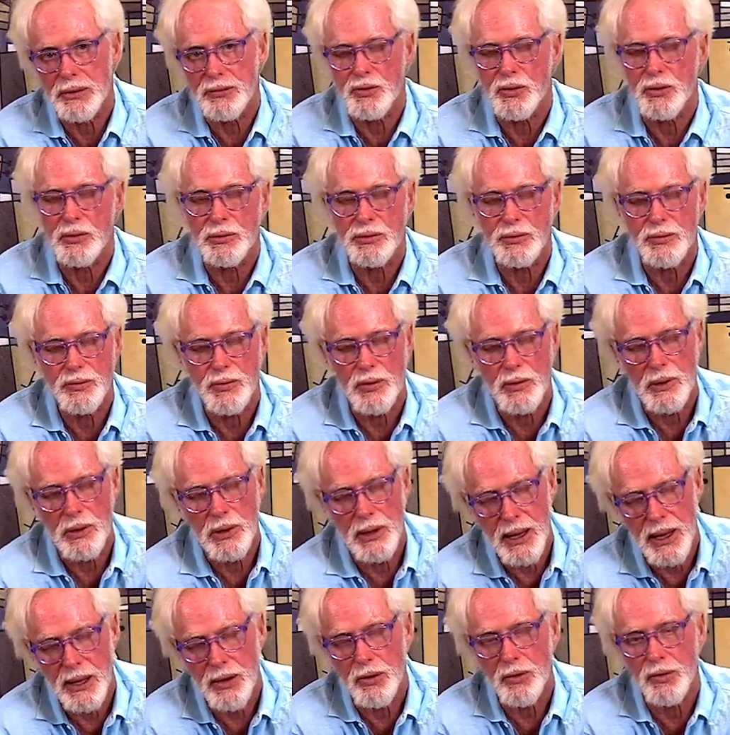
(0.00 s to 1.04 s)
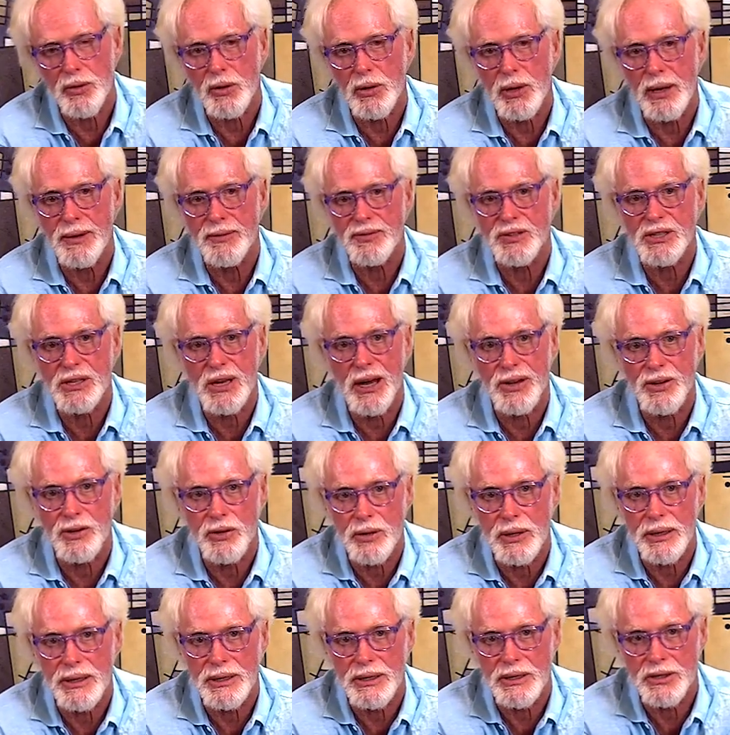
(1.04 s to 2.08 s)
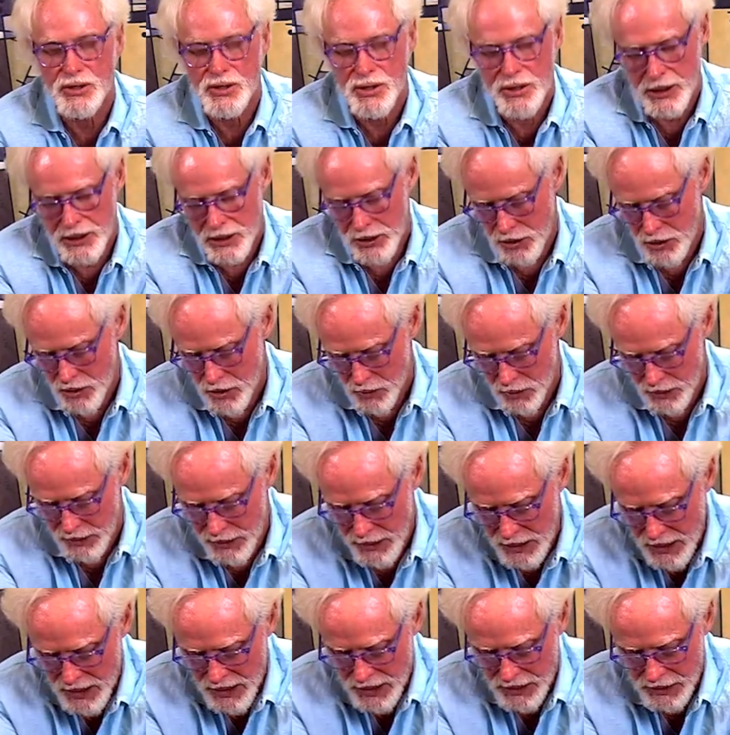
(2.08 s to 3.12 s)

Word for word: If you're they're lying on their left side, you're at descending colon.